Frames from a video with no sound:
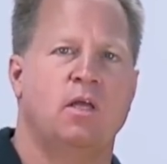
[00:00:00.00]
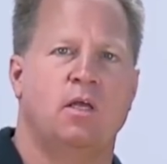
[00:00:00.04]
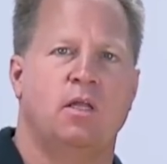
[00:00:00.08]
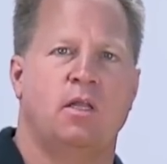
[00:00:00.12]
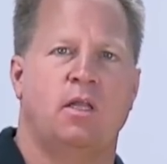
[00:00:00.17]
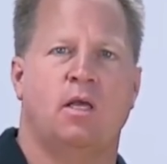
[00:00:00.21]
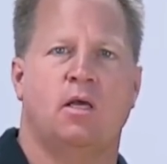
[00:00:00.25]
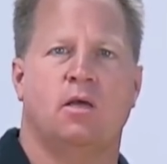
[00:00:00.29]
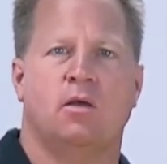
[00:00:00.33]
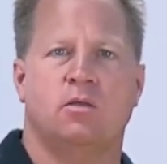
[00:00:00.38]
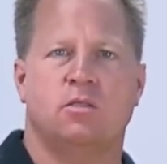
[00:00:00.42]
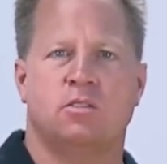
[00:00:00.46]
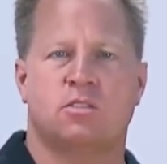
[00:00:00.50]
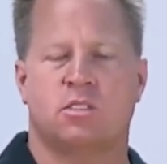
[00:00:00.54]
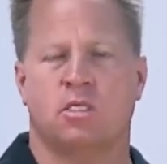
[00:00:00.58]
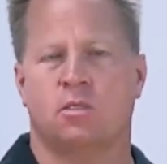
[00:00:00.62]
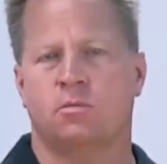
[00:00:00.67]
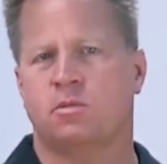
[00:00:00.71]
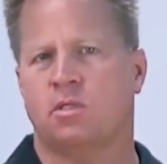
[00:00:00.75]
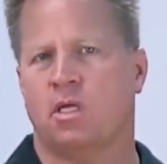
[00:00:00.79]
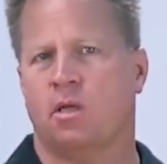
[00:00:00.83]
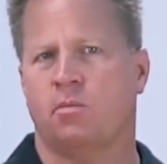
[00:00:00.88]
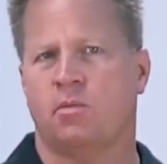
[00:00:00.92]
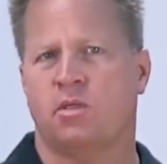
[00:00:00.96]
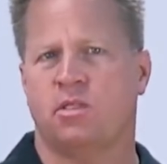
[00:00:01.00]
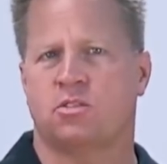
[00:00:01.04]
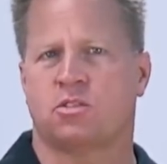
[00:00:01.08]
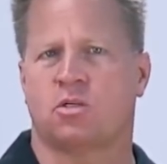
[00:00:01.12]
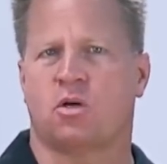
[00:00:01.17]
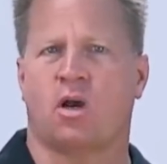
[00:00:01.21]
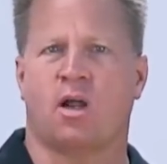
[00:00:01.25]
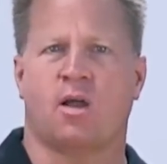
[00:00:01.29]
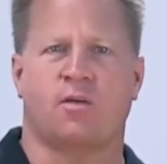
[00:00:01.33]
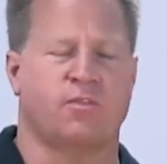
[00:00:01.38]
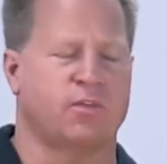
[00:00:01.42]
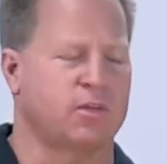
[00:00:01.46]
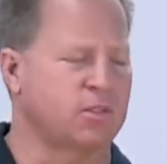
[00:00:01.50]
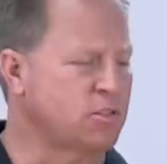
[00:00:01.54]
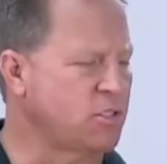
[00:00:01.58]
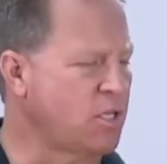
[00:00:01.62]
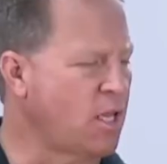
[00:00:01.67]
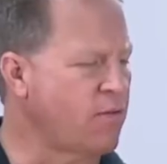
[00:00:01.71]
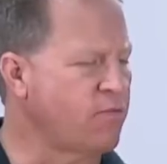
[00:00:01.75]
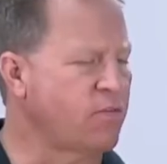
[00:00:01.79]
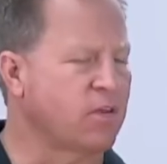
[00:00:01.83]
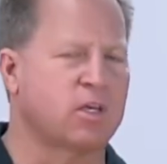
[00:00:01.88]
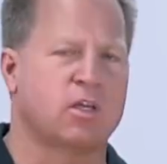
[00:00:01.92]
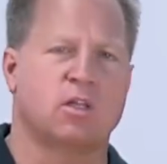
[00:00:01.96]
Now, sometimes these graphics
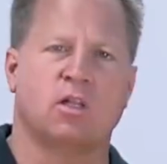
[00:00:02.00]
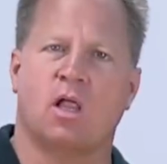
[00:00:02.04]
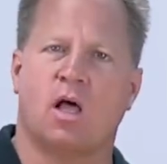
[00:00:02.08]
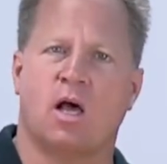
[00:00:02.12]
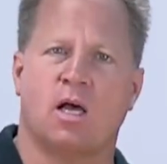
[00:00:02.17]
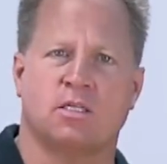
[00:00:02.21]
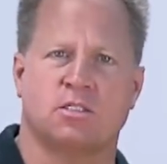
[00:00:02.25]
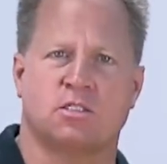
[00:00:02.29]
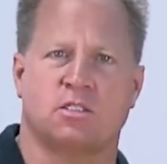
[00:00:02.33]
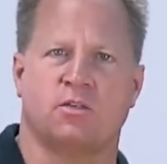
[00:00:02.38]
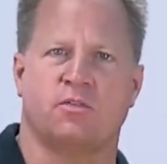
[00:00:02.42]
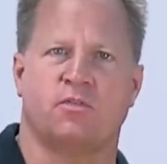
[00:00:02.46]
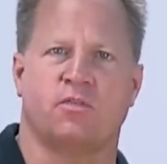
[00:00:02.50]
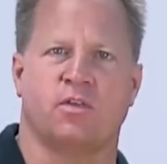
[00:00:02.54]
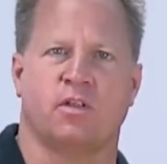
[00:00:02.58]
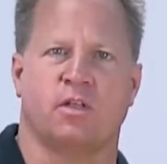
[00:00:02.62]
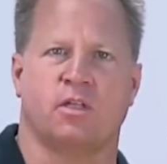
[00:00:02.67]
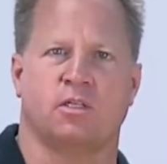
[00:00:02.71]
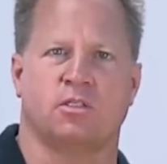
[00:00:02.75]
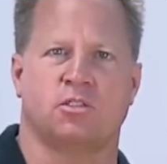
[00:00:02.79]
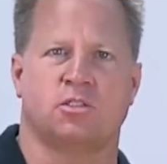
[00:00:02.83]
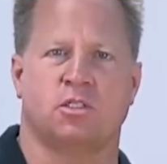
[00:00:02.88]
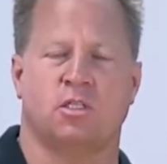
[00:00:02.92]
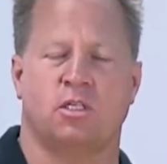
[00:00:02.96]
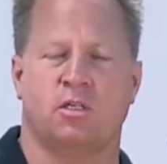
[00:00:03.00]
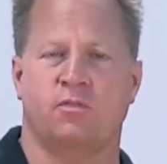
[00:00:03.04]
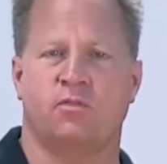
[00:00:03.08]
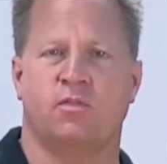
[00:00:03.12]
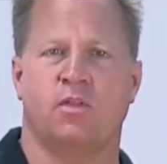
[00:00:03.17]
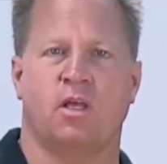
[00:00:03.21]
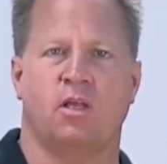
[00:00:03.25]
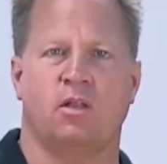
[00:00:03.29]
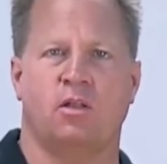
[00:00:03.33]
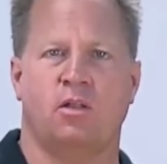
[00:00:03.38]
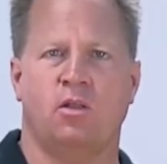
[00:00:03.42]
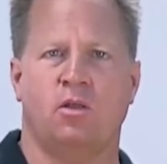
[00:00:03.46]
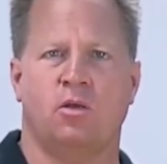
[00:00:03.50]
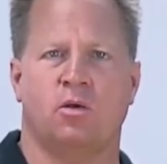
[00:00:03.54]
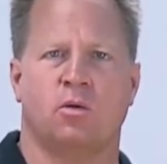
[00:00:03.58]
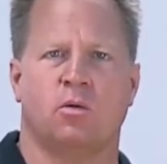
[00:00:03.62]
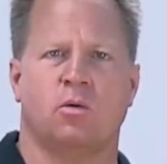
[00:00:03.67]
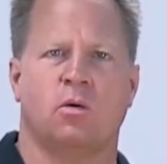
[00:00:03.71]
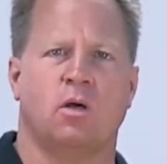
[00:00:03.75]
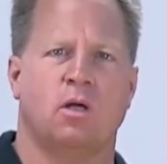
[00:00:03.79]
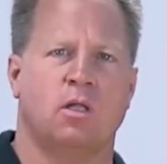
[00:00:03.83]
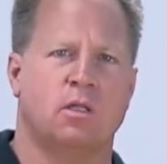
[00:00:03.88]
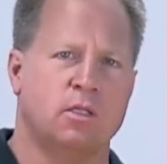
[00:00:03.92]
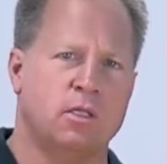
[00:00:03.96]
have a glossy finish, and if they
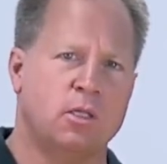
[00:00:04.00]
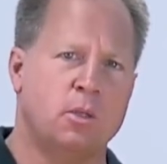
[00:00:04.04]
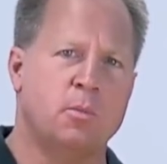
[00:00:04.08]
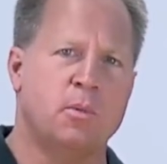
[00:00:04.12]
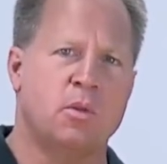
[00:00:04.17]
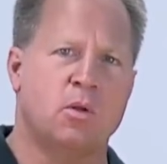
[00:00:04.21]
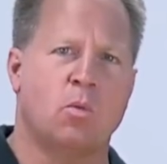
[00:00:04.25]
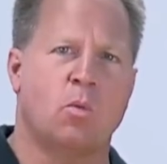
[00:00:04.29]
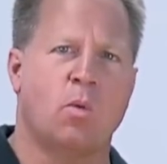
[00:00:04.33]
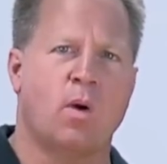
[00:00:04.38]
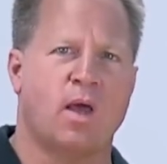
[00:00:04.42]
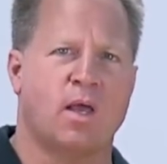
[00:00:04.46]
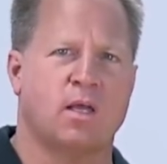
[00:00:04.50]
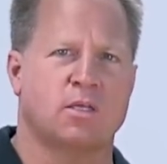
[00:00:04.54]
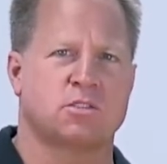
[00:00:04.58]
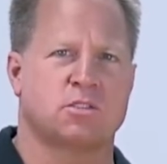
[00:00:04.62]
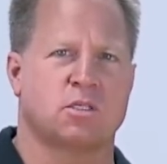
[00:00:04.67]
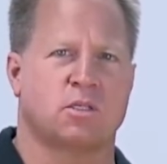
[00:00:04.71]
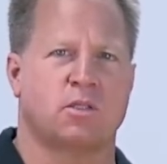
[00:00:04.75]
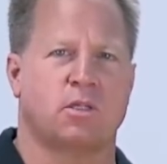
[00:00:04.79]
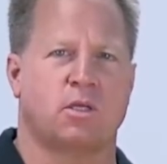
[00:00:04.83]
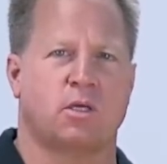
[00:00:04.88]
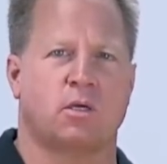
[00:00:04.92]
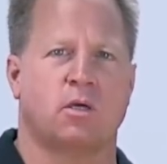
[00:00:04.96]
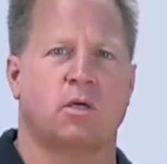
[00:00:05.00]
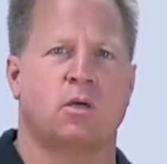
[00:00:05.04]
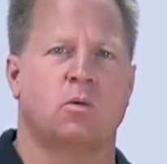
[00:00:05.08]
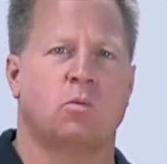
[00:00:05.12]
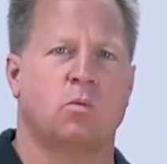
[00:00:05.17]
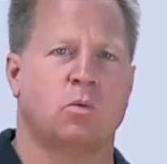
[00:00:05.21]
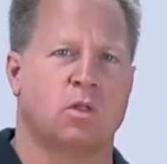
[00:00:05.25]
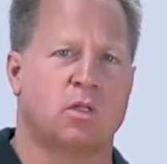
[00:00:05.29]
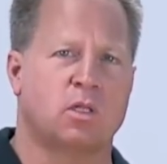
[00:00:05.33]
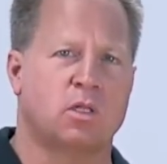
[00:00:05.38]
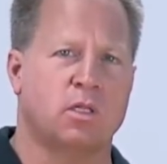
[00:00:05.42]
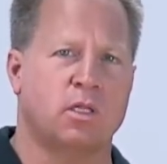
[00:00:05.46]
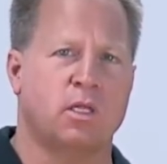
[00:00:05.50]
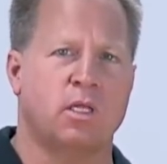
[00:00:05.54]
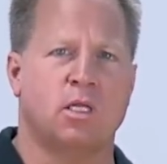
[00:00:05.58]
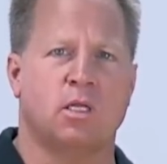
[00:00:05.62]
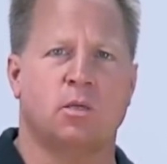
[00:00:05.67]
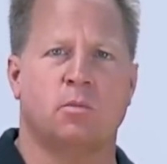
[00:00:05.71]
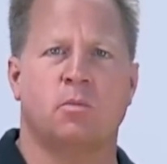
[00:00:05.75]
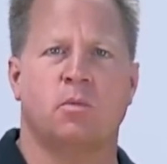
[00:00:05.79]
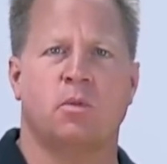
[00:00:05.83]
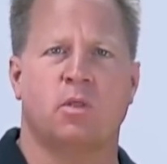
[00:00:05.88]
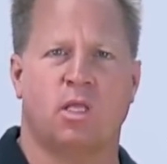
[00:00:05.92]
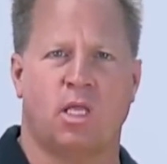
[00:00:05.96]
do, a little bit of wax on there will clean
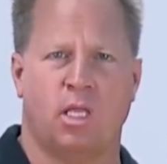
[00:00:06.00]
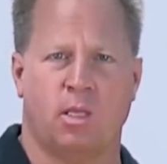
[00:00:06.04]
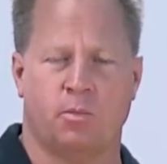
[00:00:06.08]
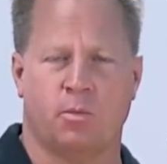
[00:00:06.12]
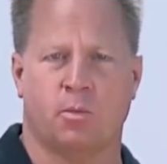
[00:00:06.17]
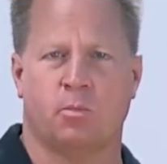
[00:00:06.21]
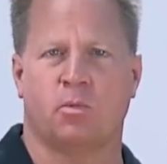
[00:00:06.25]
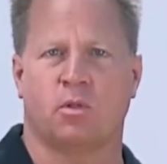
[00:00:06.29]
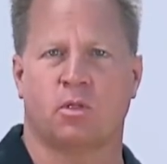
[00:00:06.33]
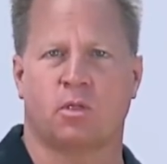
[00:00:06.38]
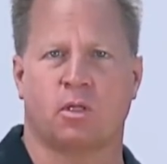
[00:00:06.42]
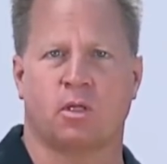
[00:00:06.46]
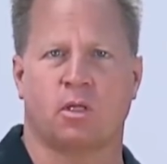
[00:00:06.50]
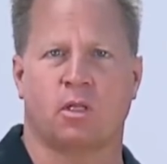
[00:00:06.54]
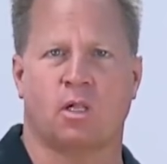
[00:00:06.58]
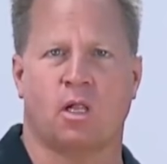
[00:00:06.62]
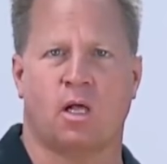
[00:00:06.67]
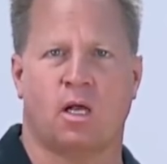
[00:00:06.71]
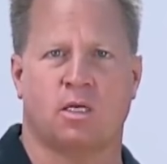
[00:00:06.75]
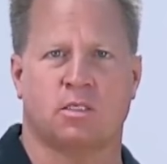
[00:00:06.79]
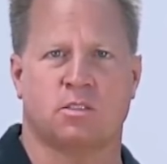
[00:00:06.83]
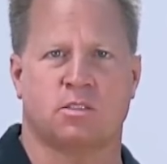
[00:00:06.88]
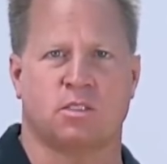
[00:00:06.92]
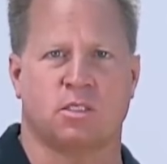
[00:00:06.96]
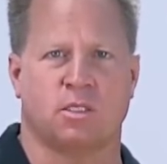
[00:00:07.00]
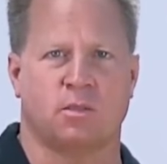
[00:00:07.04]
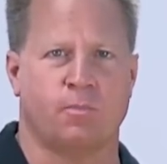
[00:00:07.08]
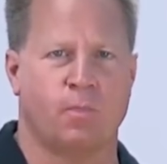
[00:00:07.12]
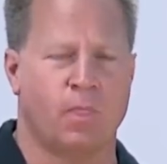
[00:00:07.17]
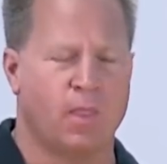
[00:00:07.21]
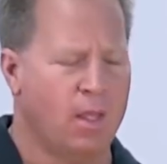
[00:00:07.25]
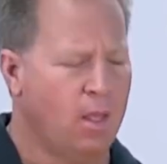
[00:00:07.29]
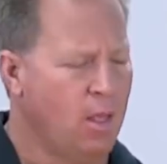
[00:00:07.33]
them, keep them looking glossy.